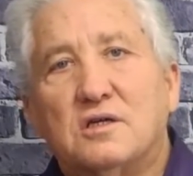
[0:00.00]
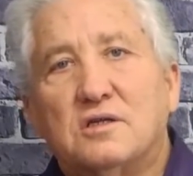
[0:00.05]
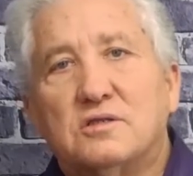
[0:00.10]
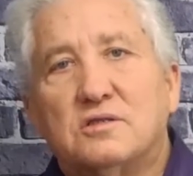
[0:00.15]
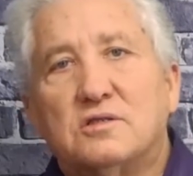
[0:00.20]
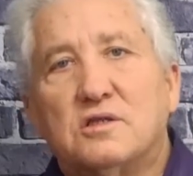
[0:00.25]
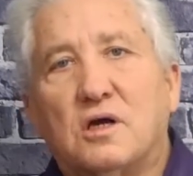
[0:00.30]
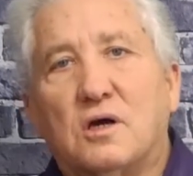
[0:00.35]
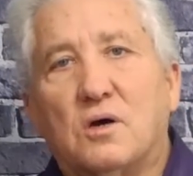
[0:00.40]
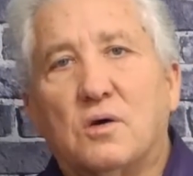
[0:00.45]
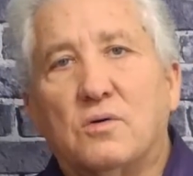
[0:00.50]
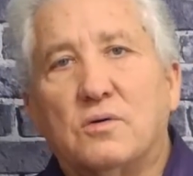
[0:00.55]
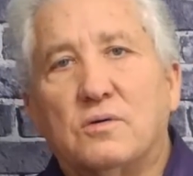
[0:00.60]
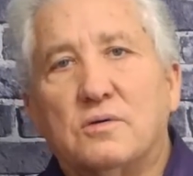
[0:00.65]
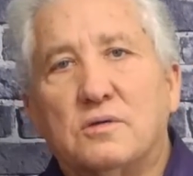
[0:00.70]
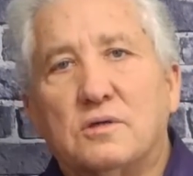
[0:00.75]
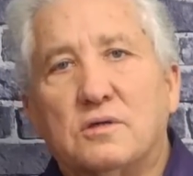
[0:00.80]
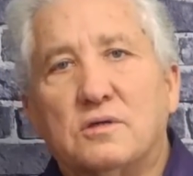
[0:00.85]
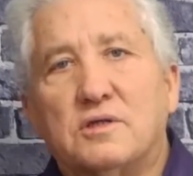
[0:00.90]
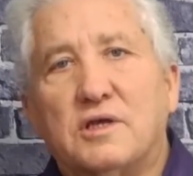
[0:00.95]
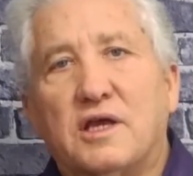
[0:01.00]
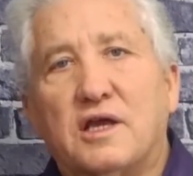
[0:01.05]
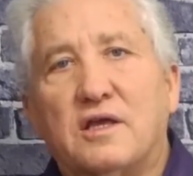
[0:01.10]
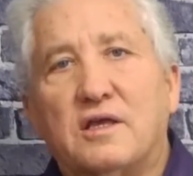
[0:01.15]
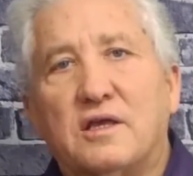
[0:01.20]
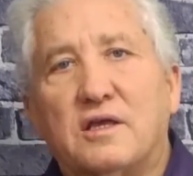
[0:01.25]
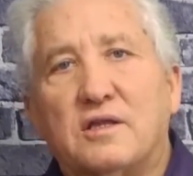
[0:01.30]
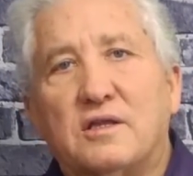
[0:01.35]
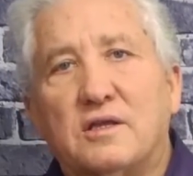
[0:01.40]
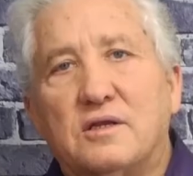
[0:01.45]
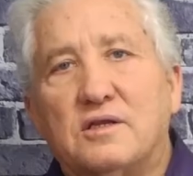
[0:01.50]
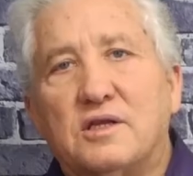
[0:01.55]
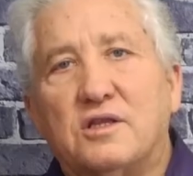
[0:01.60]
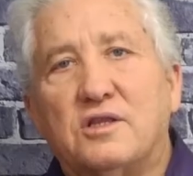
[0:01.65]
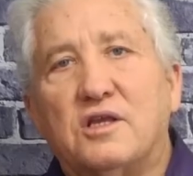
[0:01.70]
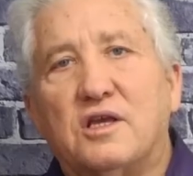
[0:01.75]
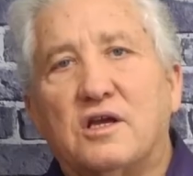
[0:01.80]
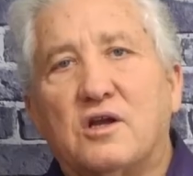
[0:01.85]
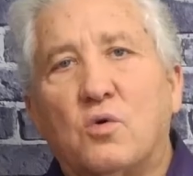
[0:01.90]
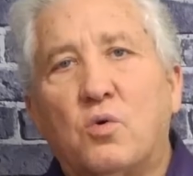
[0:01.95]
So they
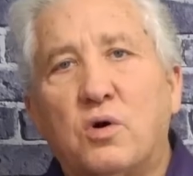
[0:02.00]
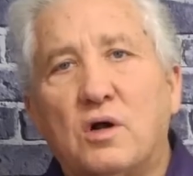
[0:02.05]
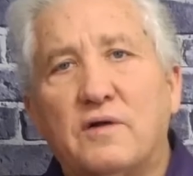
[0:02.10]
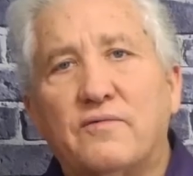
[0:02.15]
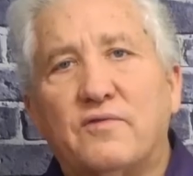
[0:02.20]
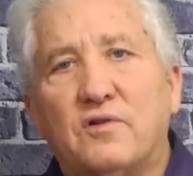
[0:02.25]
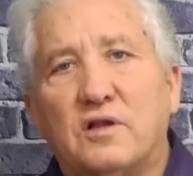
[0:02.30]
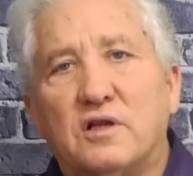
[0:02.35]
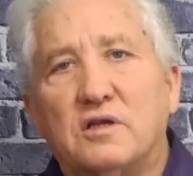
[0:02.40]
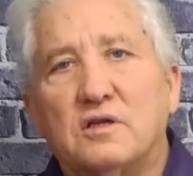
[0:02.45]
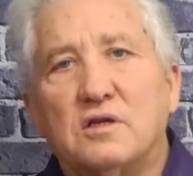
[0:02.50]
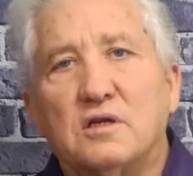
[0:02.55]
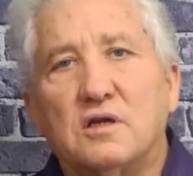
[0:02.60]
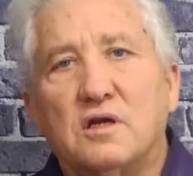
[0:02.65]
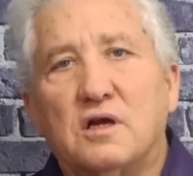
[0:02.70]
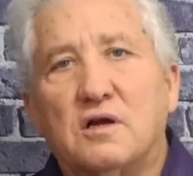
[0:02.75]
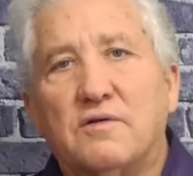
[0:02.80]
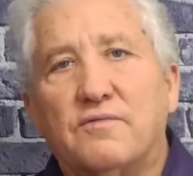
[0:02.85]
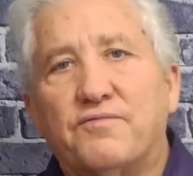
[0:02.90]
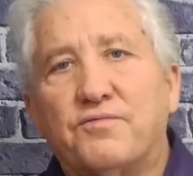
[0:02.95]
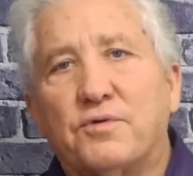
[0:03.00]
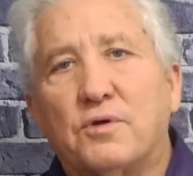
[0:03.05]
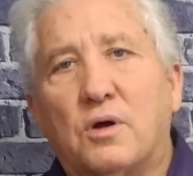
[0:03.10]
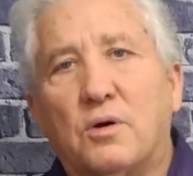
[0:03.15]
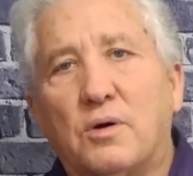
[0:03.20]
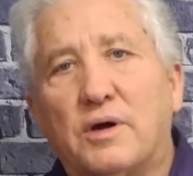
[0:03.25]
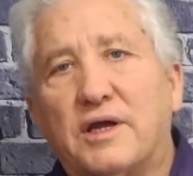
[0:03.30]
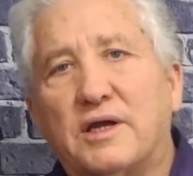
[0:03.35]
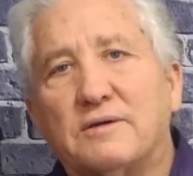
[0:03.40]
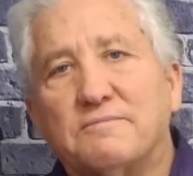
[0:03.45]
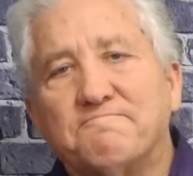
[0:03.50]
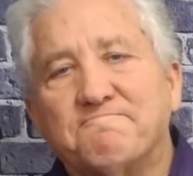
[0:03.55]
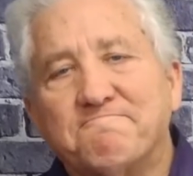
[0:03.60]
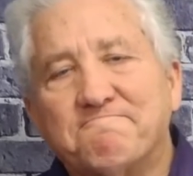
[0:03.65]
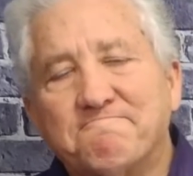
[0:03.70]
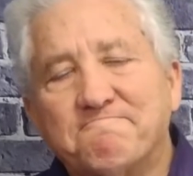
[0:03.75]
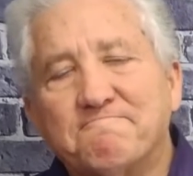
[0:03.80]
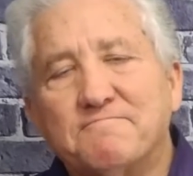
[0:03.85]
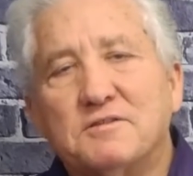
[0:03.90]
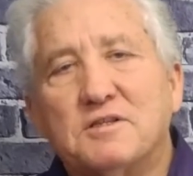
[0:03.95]
did the equivalent of throwing
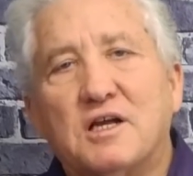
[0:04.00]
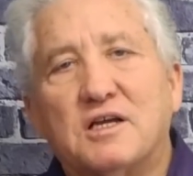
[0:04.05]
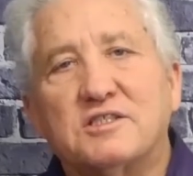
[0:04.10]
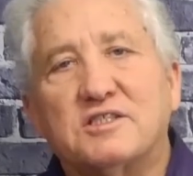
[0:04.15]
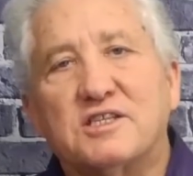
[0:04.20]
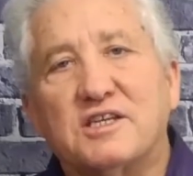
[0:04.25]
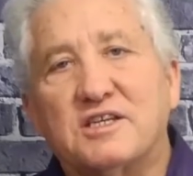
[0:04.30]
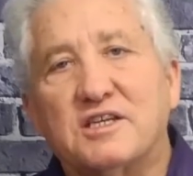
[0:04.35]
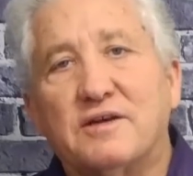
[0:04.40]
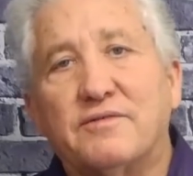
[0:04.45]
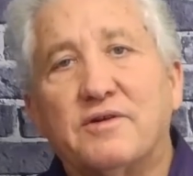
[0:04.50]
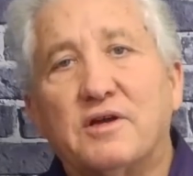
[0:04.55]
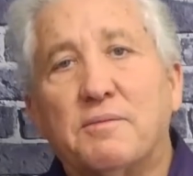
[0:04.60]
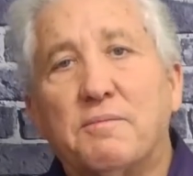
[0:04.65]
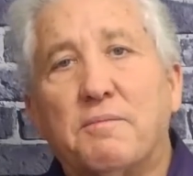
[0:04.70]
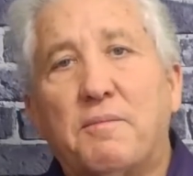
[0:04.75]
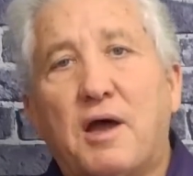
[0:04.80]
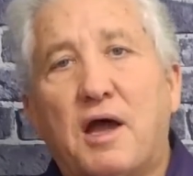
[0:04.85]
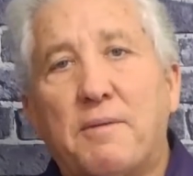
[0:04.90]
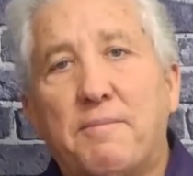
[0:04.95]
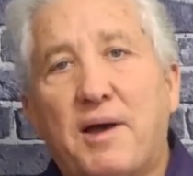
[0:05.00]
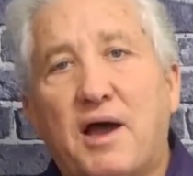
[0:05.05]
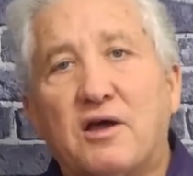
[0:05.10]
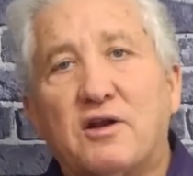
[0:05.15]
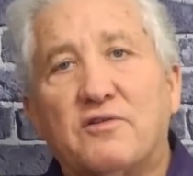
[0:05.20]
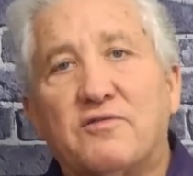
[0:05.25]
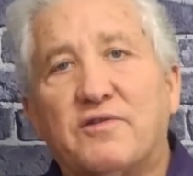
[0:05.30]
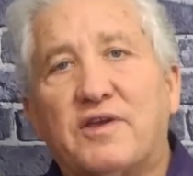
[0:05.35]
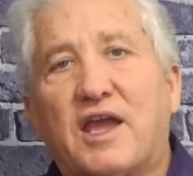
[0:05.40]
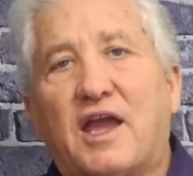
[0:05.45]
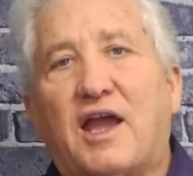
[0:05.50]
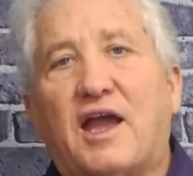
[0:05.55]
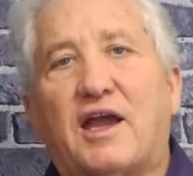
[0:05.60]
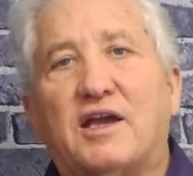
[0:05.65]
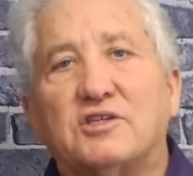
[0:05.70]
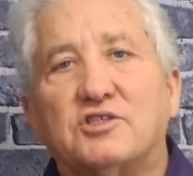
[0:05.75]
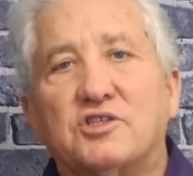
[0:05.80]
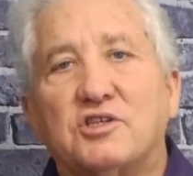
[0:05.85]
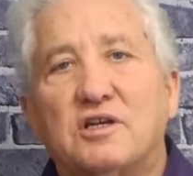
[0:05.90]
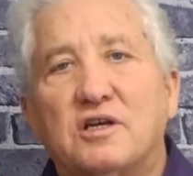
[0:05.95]
a significant amount of
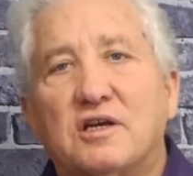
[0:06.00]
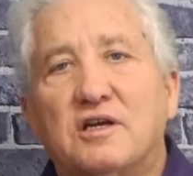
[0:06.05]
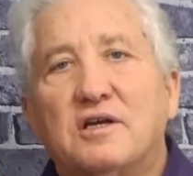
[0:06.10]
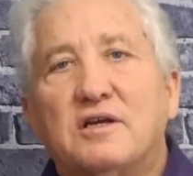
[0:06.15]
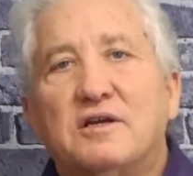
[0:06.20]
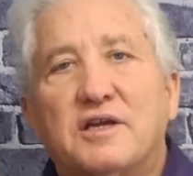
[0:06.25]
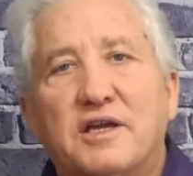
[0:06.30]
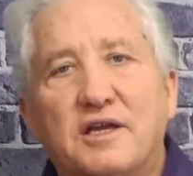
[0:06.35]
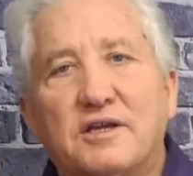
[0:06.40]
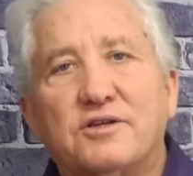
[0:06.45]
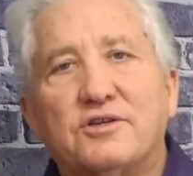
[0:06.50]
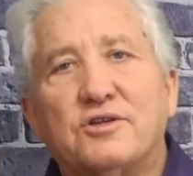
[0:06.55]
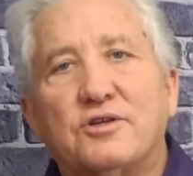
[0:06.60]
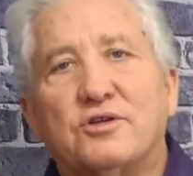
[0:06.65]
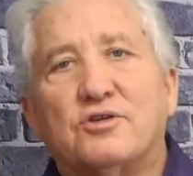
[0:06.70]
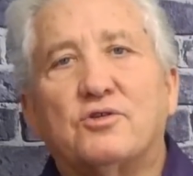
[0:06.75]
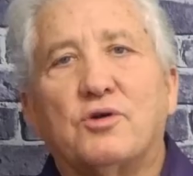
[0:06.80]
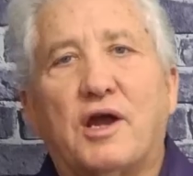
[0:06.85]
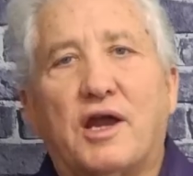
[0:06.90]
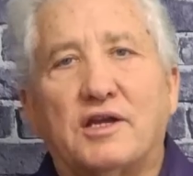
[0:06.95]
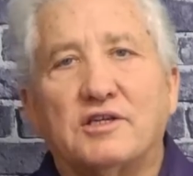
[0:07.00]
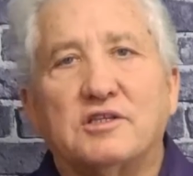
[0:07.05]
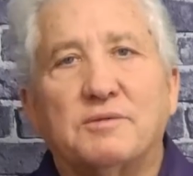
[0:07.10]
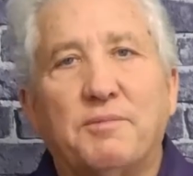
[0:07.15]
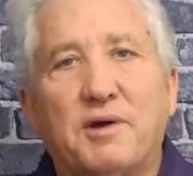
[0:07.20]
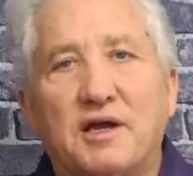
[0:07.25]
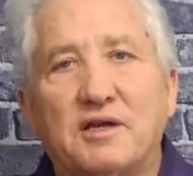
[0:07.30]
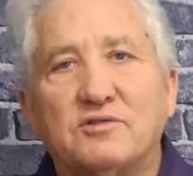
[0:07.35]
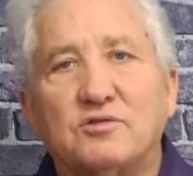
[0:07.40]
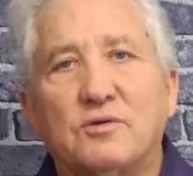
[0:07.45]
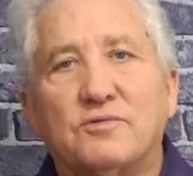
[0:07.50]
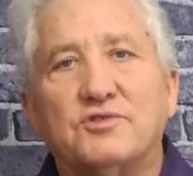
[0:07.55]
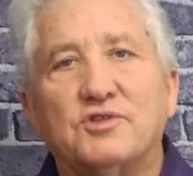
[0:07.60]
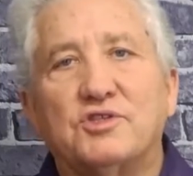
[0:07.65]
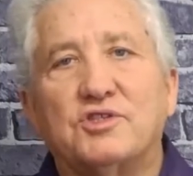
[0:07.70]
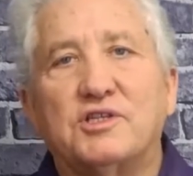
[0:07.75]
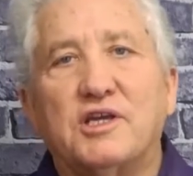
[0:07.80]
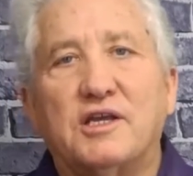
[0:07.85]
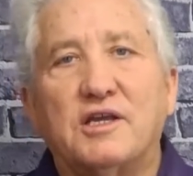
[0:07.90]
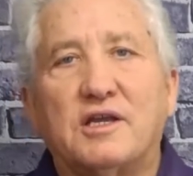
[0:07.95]
cash into the trash. They might as well
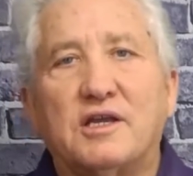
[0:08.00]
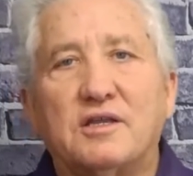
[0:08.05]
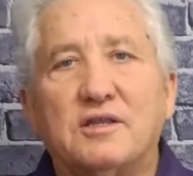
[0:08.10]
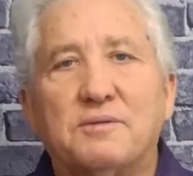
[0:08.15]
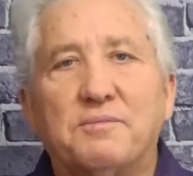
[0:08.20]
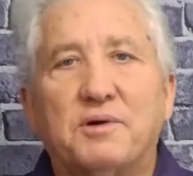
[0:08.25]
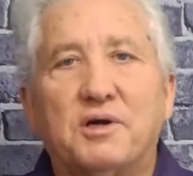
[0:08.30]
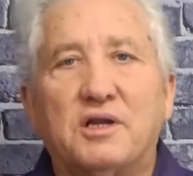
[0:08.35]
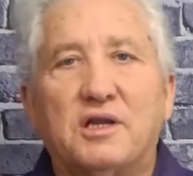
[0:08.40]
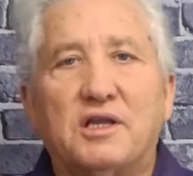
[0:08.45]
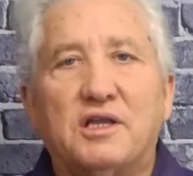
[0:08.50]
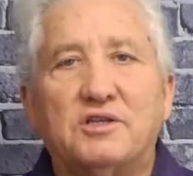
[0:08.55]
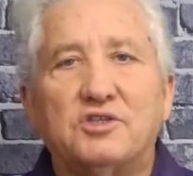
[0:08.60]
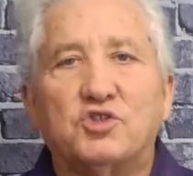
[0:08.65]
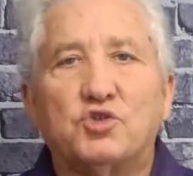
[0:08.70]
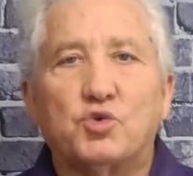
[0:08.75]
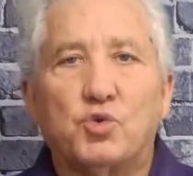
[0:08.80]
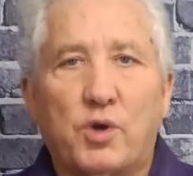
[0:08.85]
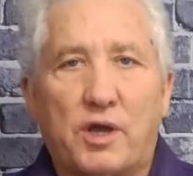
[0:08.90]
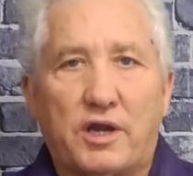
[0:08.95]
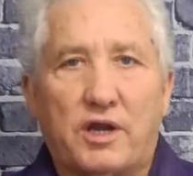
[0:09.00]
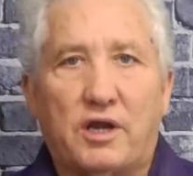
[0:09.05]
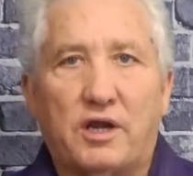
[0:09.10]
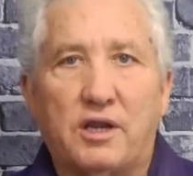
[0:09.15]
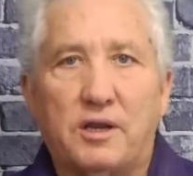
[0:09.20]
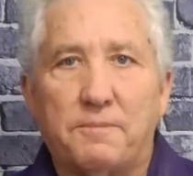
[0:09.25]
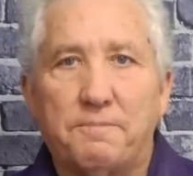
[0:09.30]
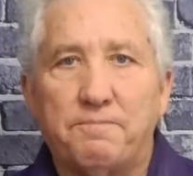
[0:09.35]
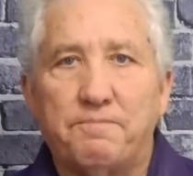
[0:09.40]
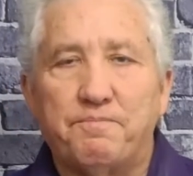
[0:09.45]
just taken the money and shredded it.